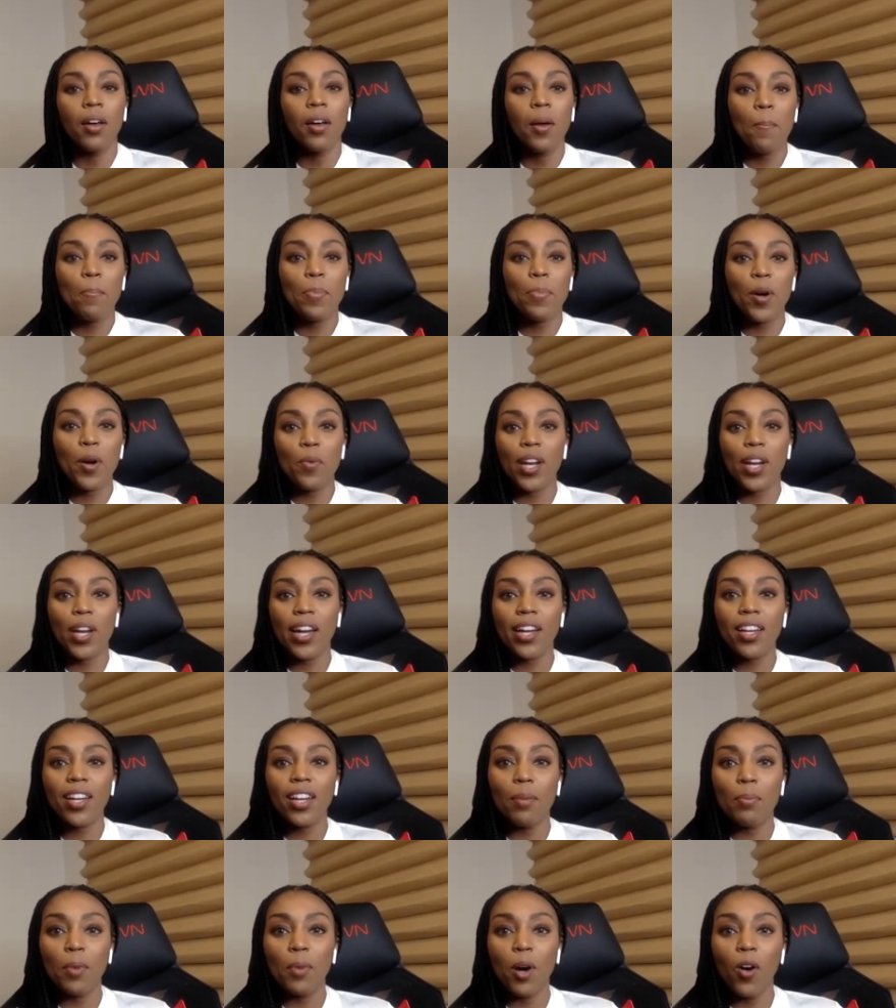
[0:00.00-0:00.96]
But when I
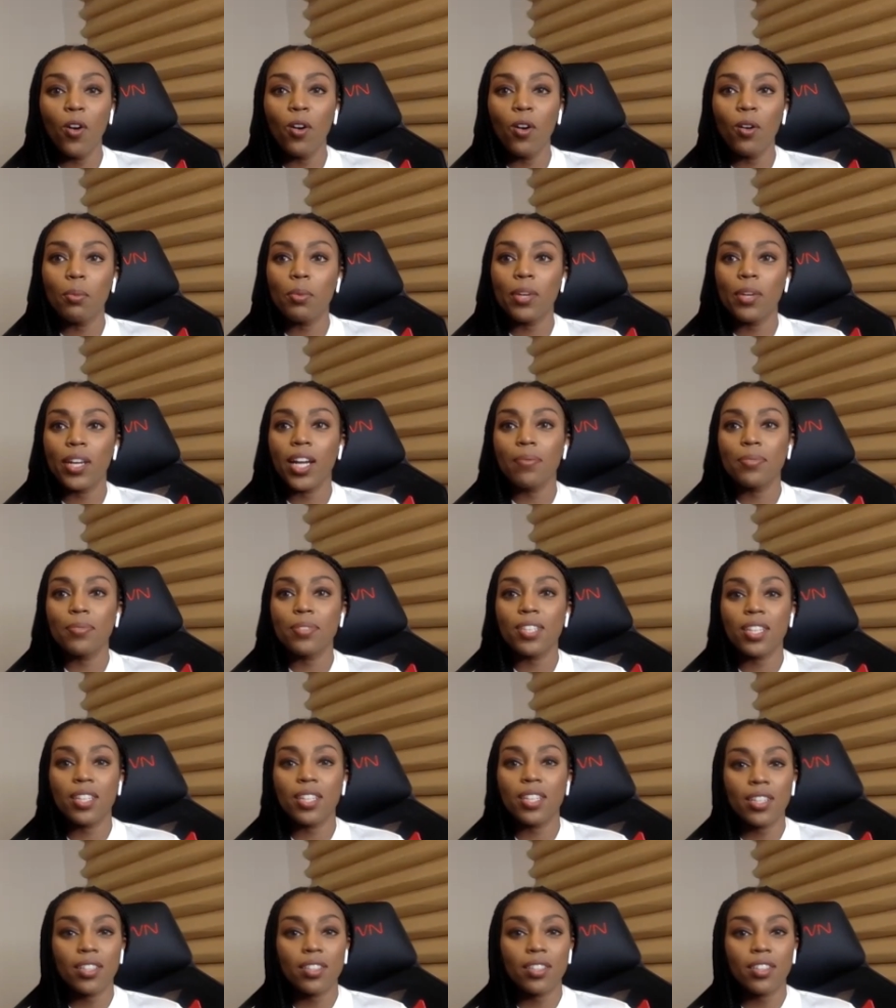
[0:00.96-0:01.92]
come home and I'm
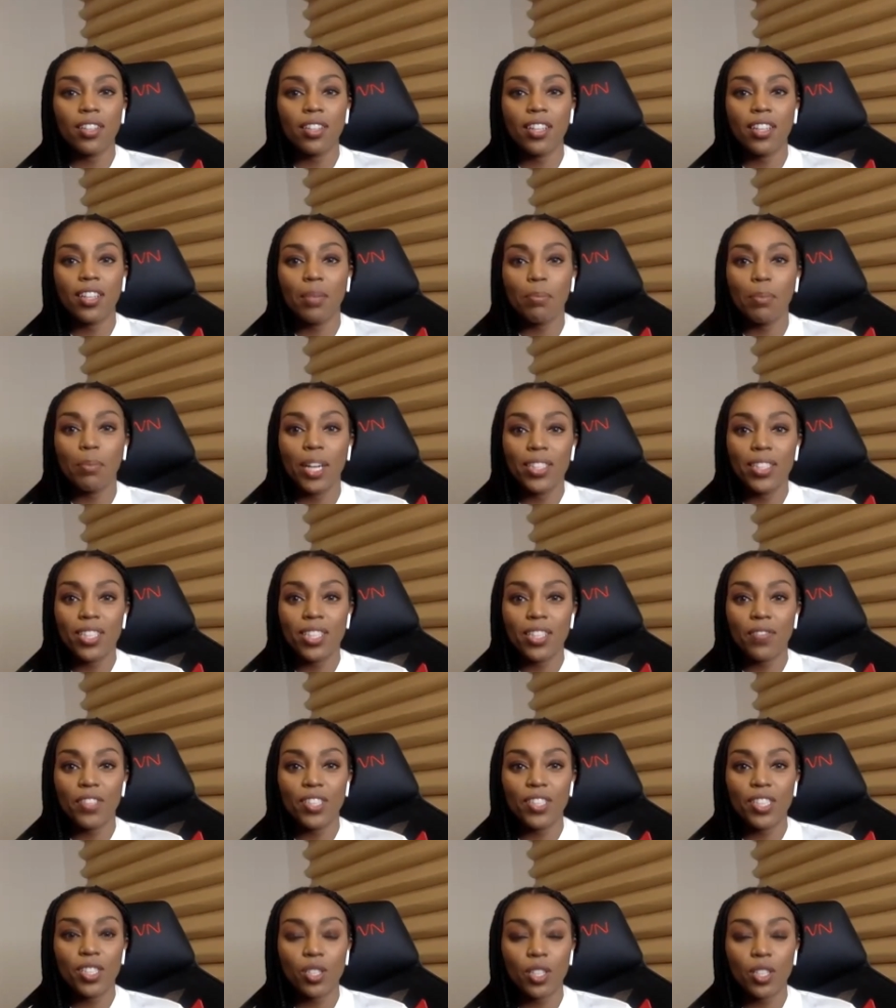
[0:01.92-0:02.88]
sitting here looking at my
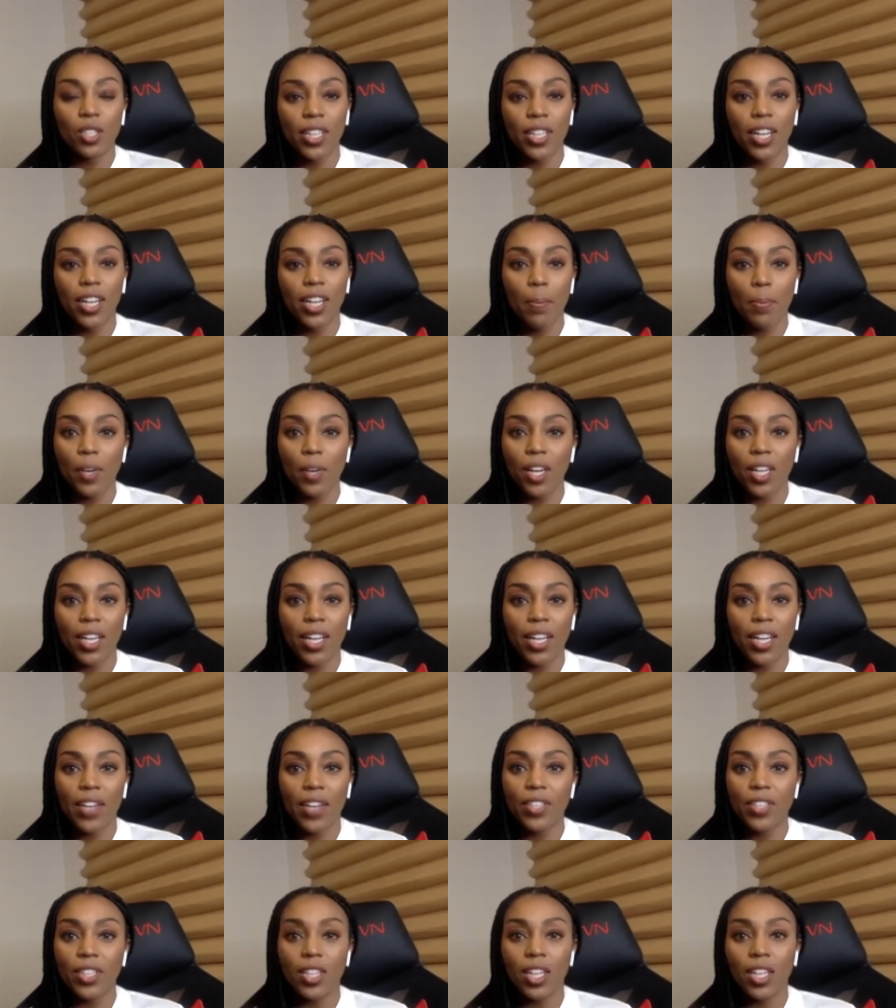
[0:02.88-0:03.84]
TV screen, I'm looking at
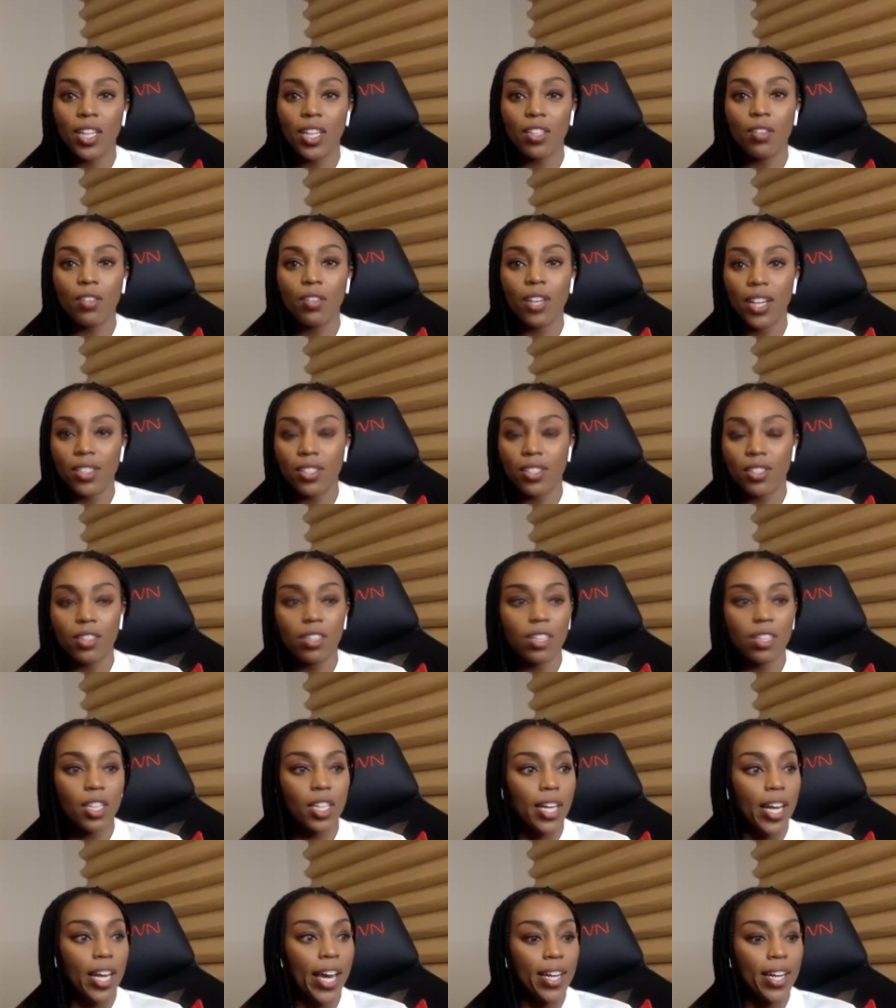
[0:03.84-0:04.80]
everything you guys are
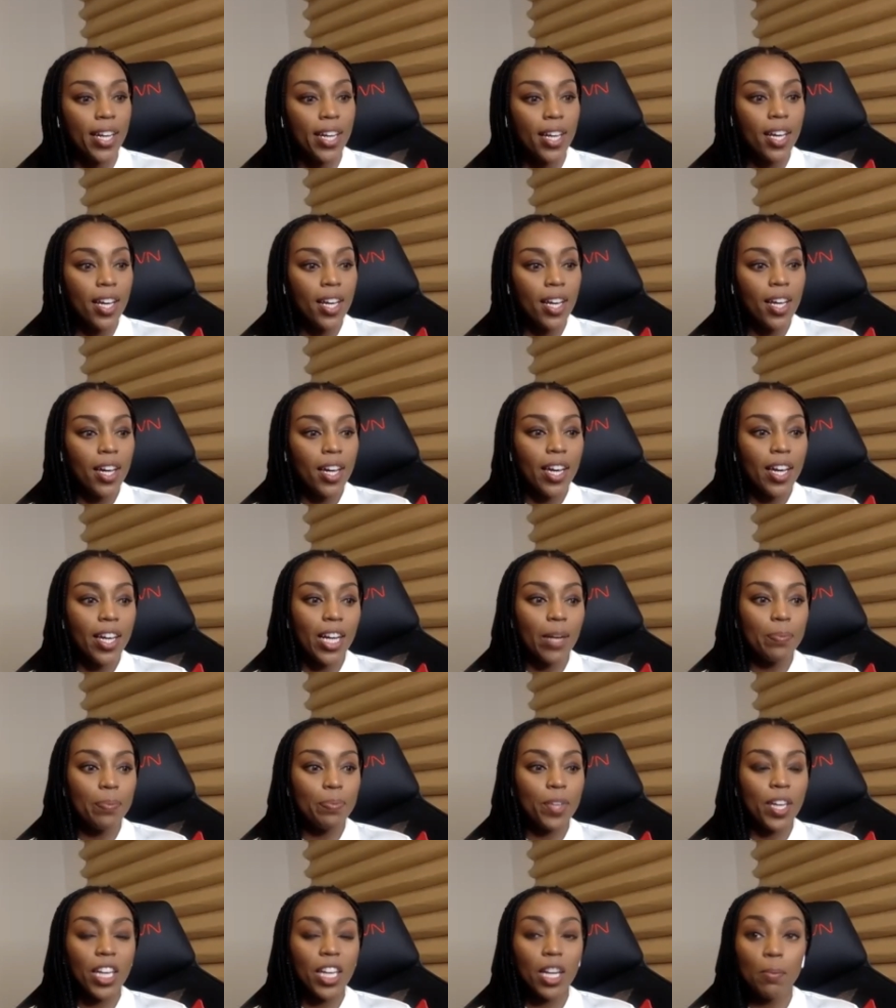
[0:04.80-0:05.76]
looking at, and
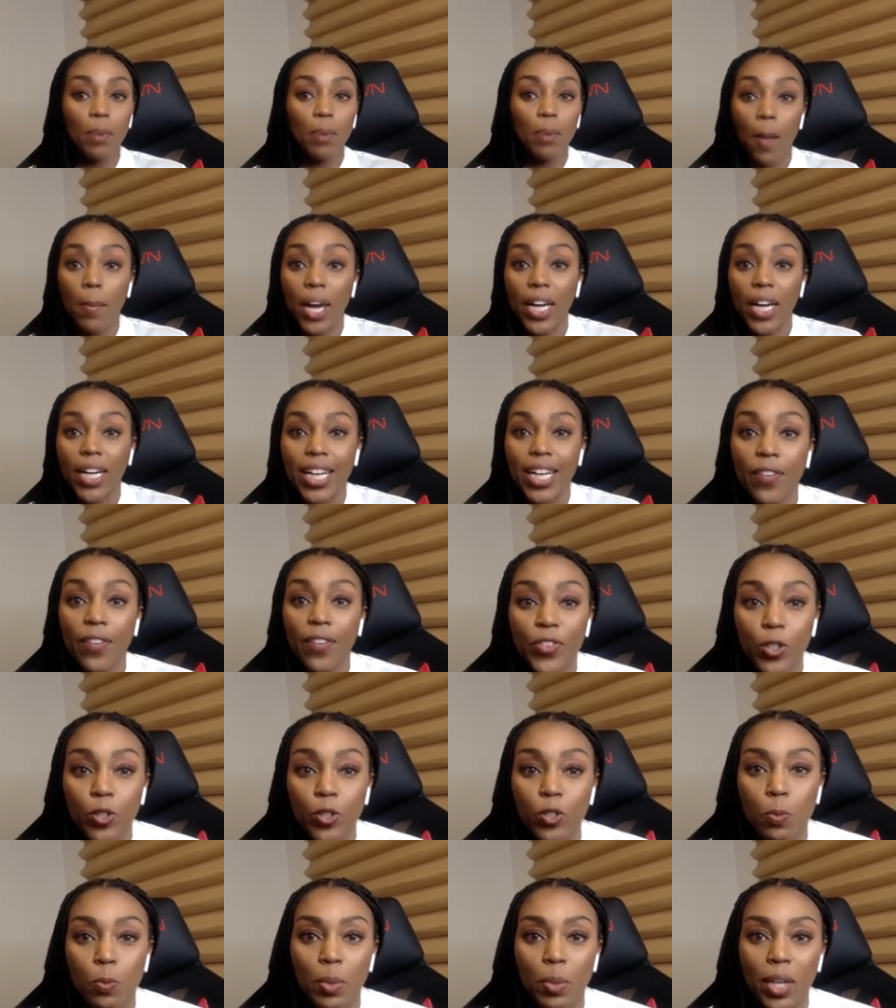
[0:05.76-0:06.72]
I'm thinking about my
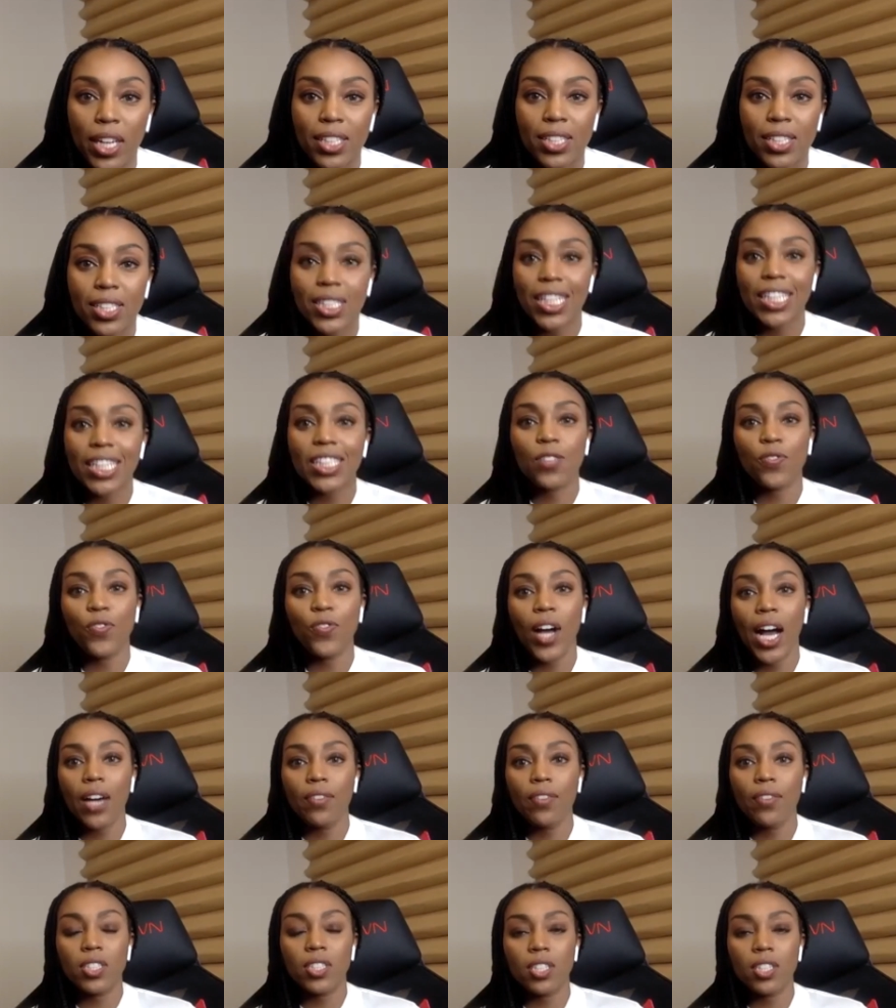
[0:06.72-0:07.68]
nephews being 6'5"
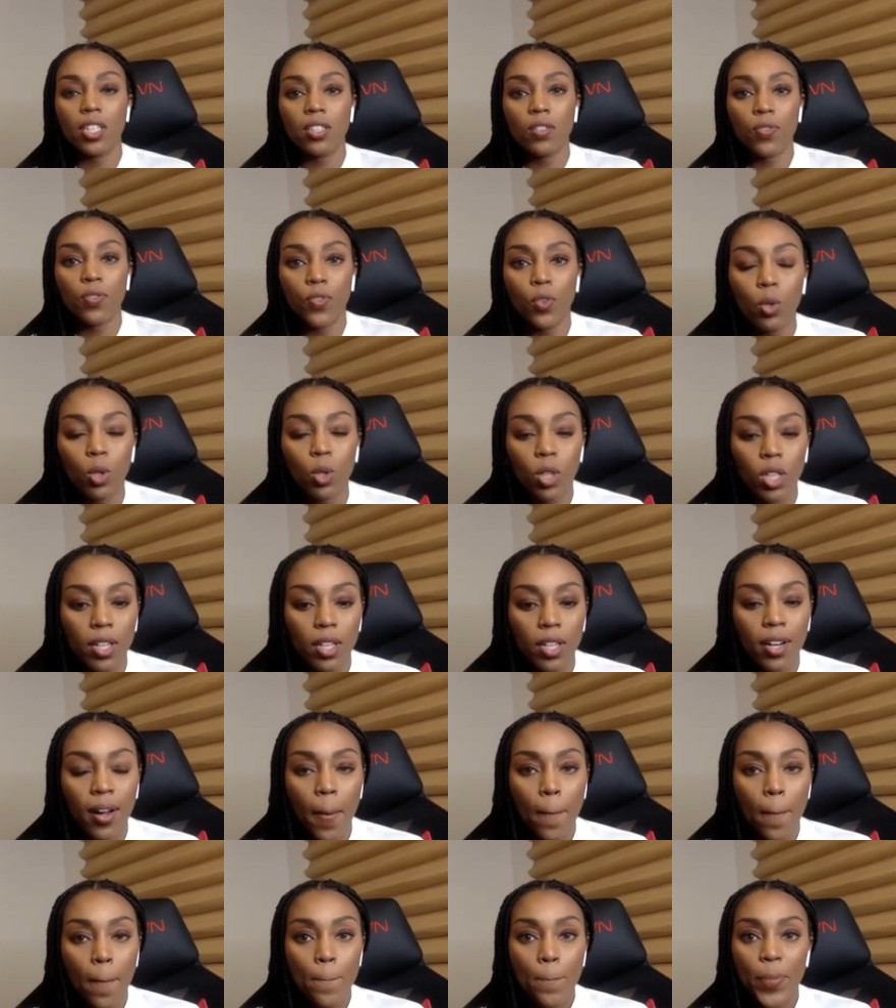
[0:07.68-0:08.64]
and 6'4",
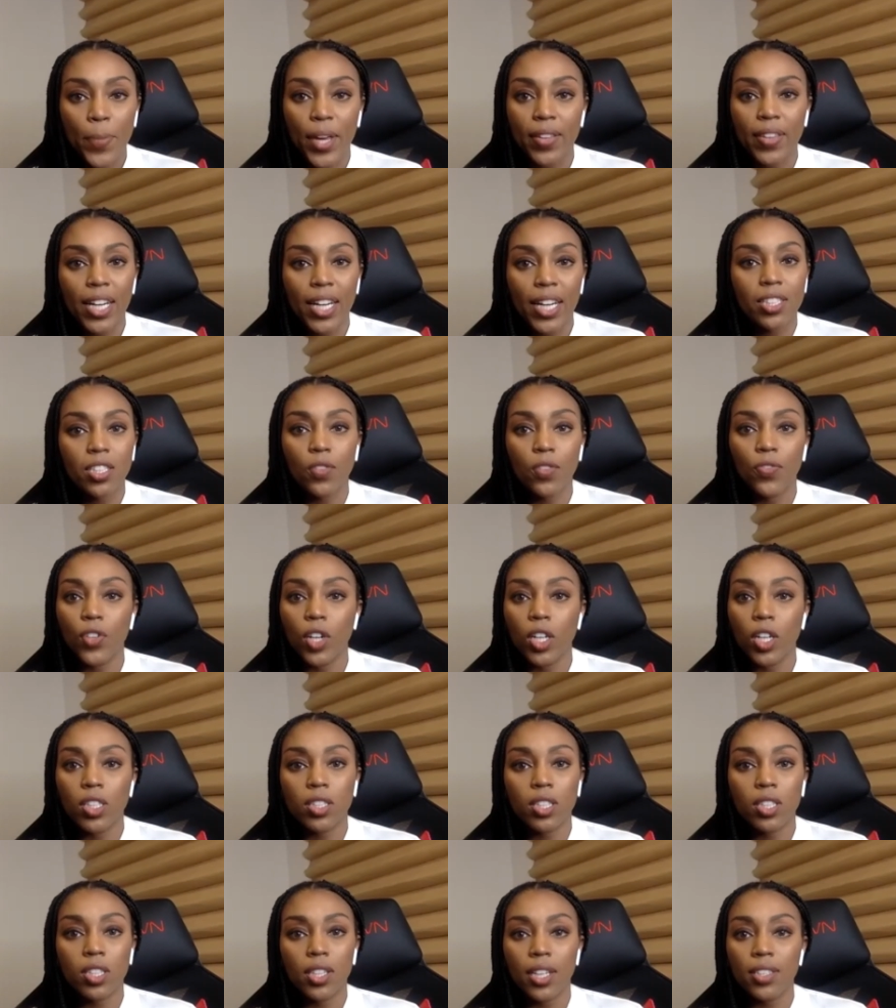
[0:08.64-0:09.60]
and that's the
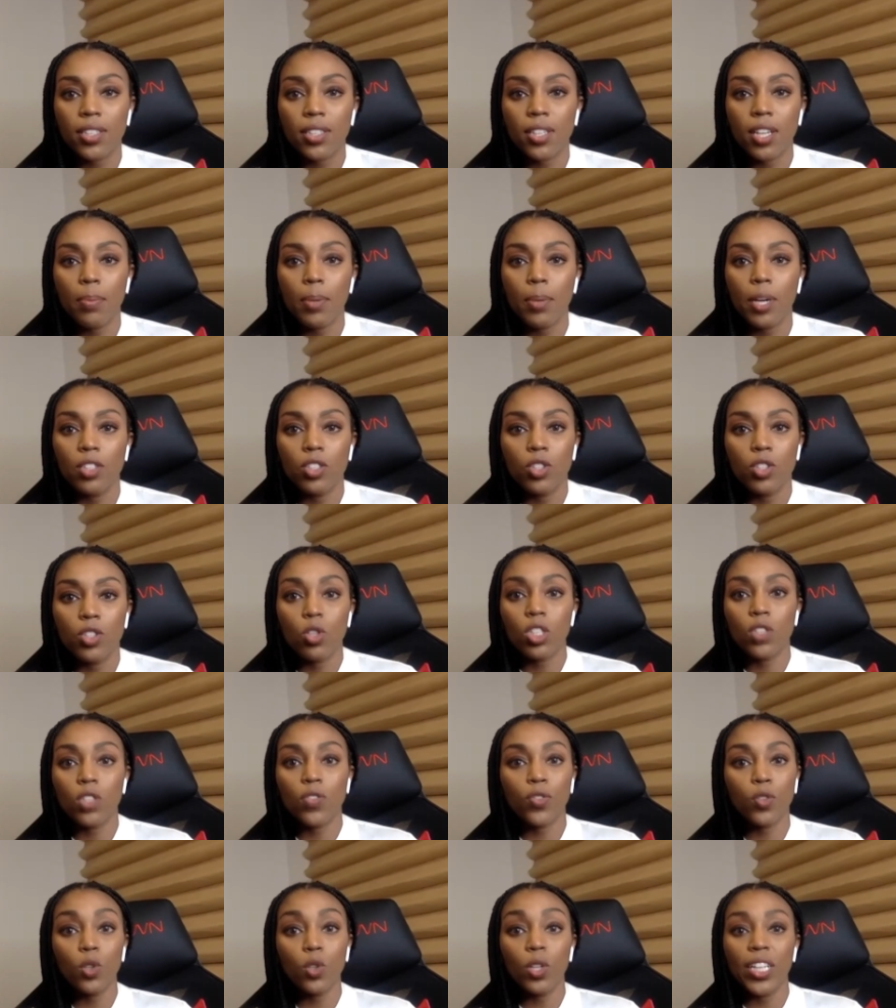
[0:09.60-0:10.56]
first thing they said about George
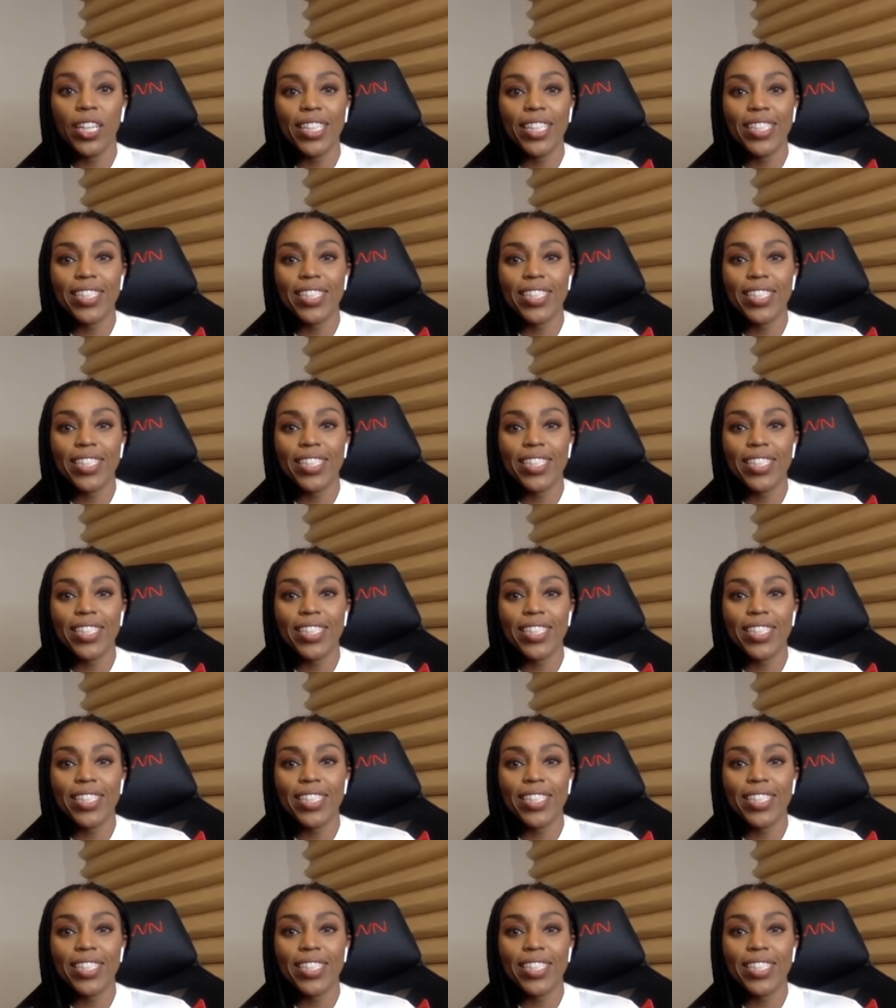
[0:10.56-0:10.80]
Floyd, his